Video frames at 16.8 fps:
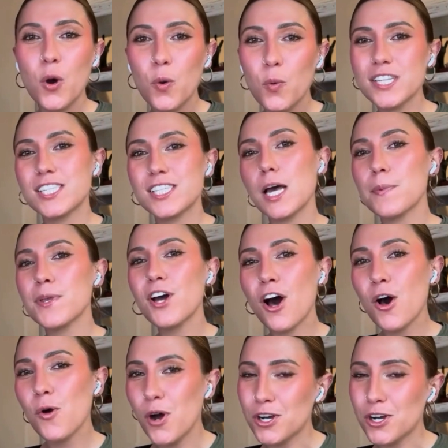What's up,
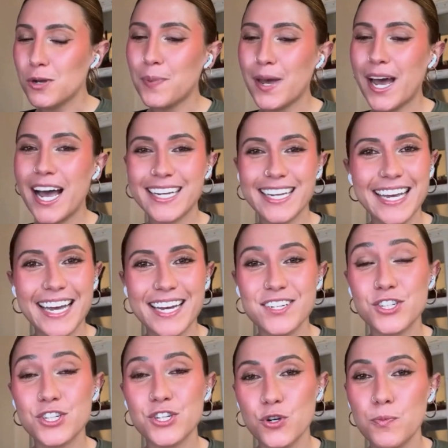y'all? Welcome back
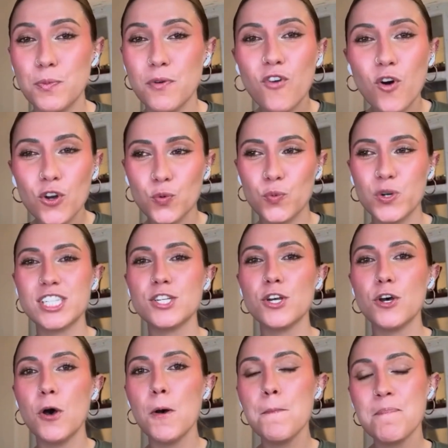again to Before the
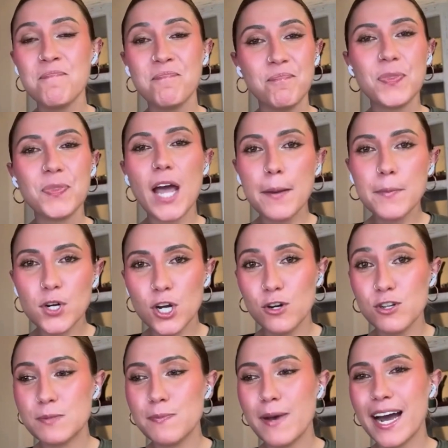Whistle. I'm your
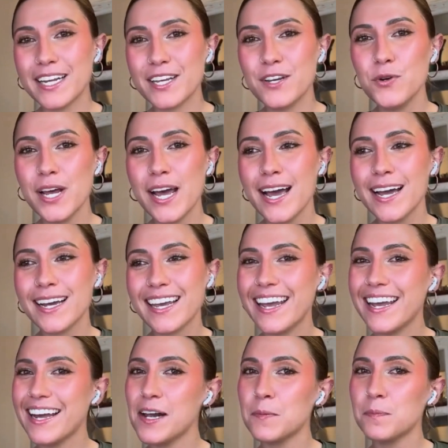host, Maddy Hudak,
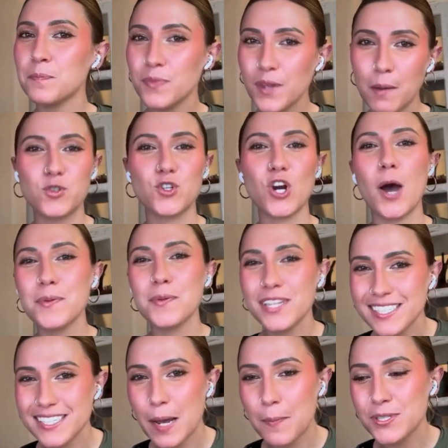and I'm dropping
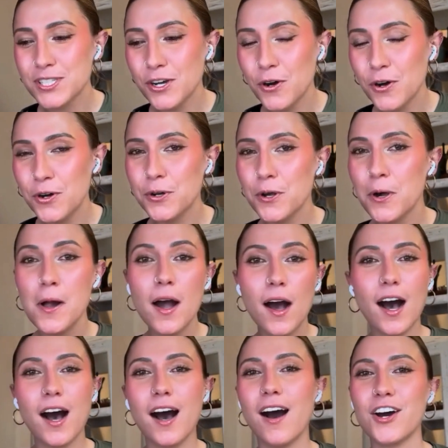this episode
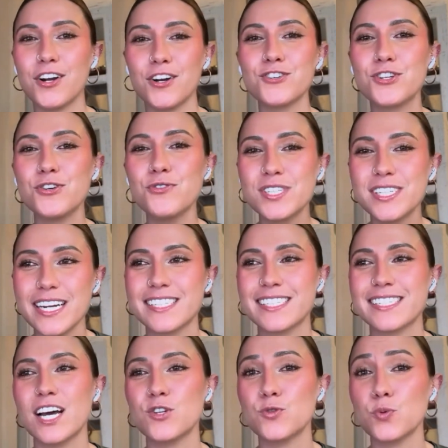uh, on our Tuesday
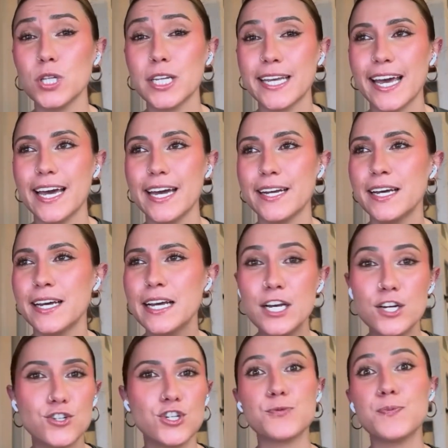schedule again,
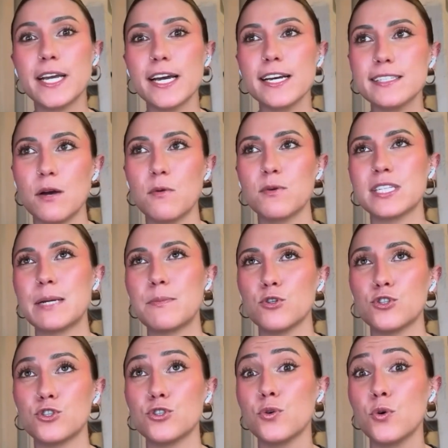just because I was
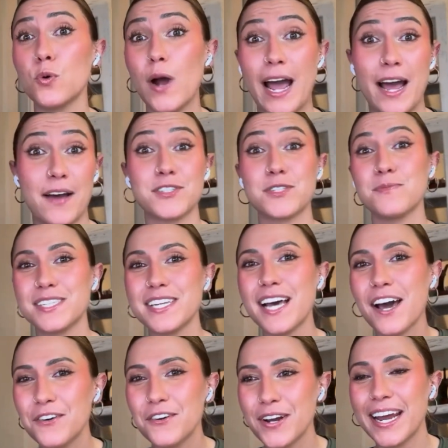able to have some
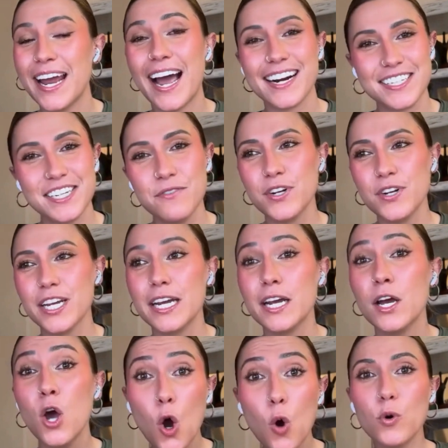Saturday
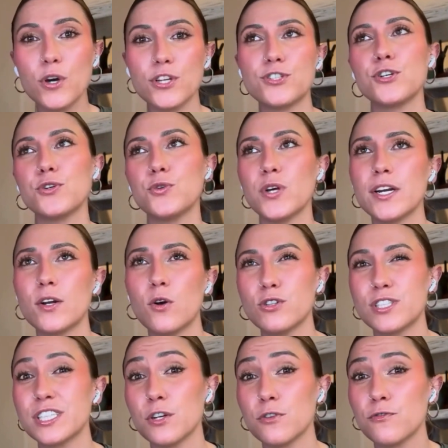activity with Tulane
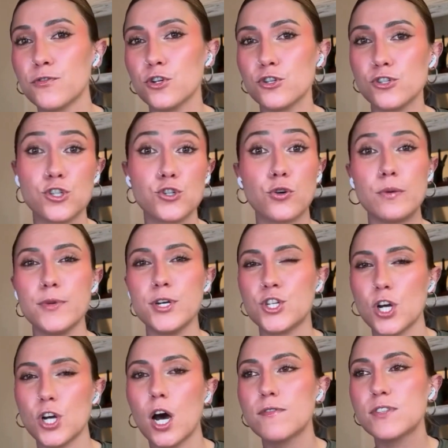holding their first
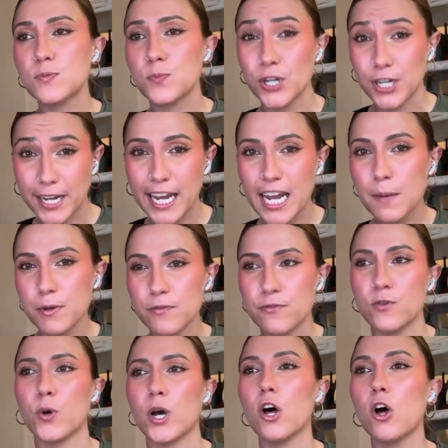scrimmage of spring camp, if
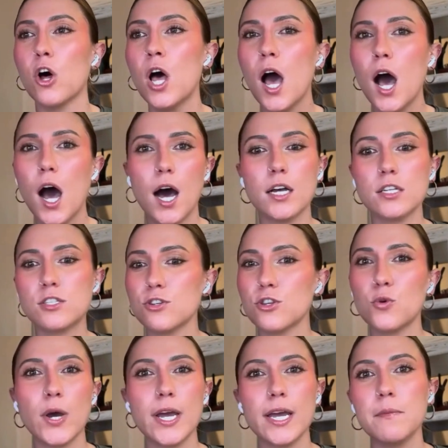you will. Uh, so
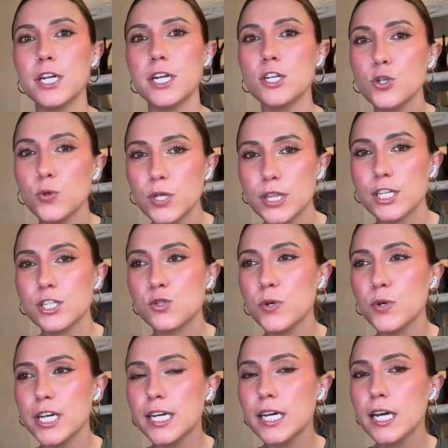the way I'm going to do it this
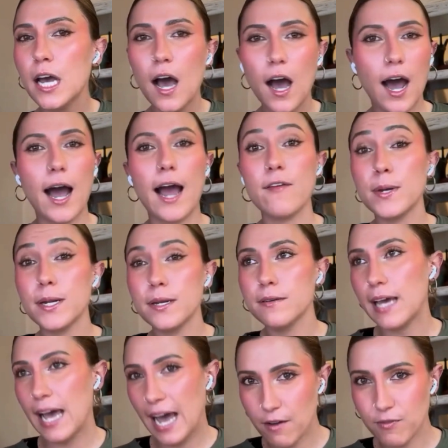week, I've
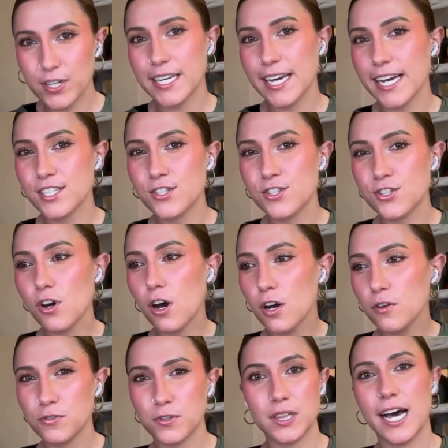been having guests
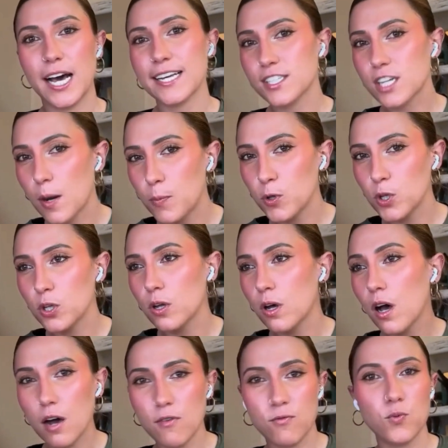on for the last
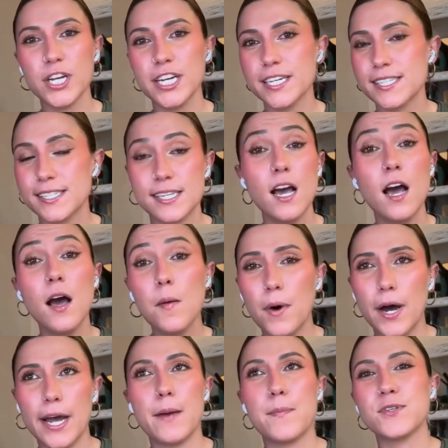couple of weeks.
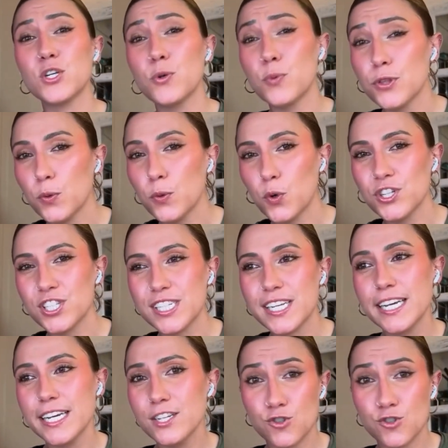My episode with Lawrence
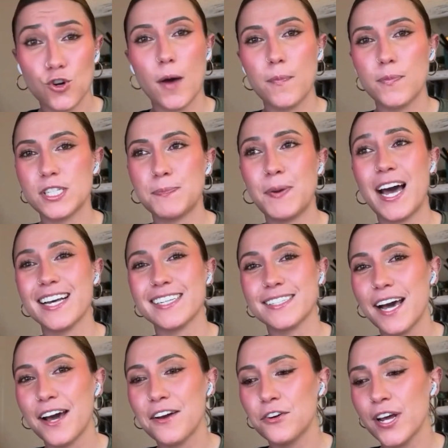Keys dropped this past
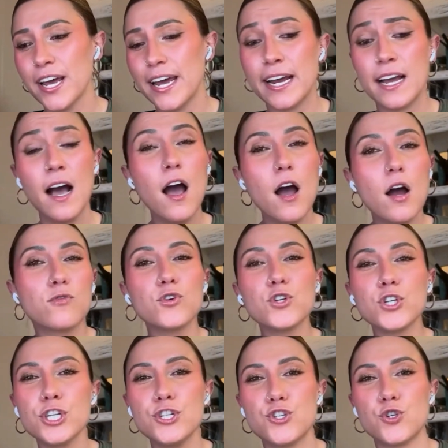Saturday. I
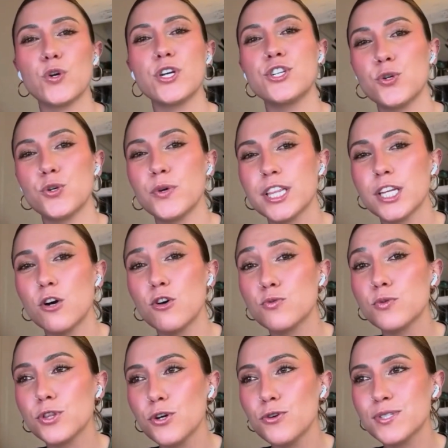really enjoyed doing those
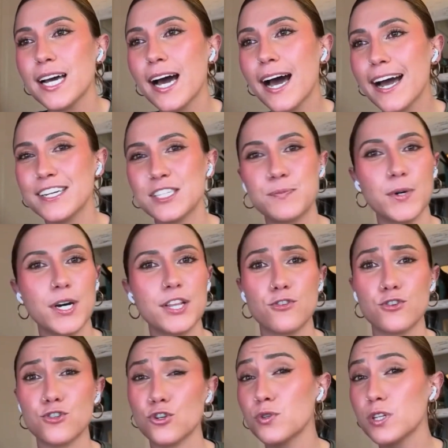with those guys, but
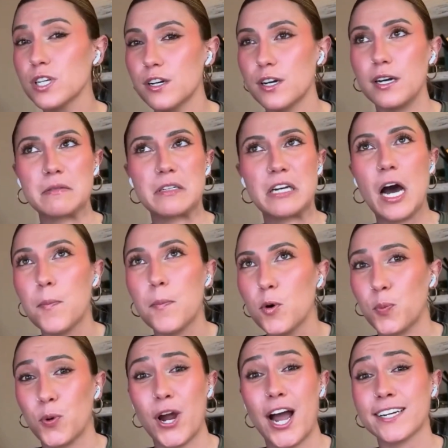there's only a
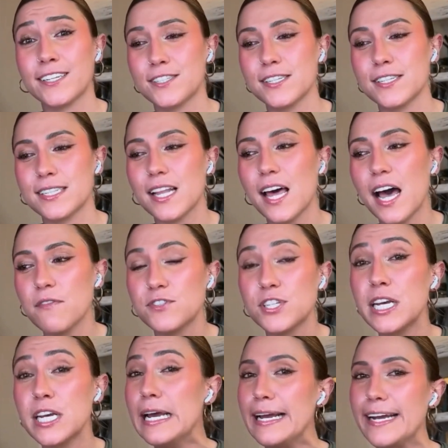couple practices
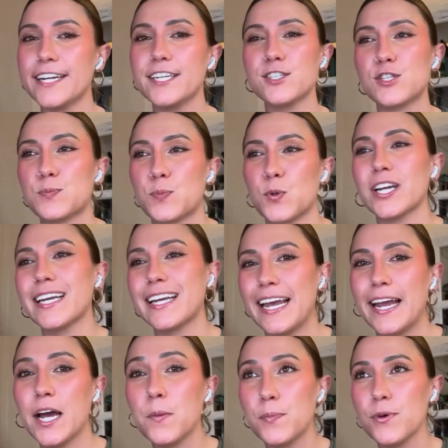left in spring
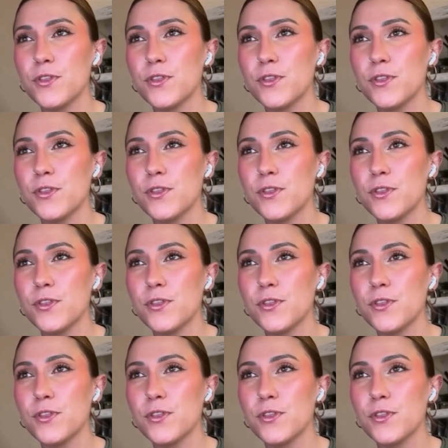camp.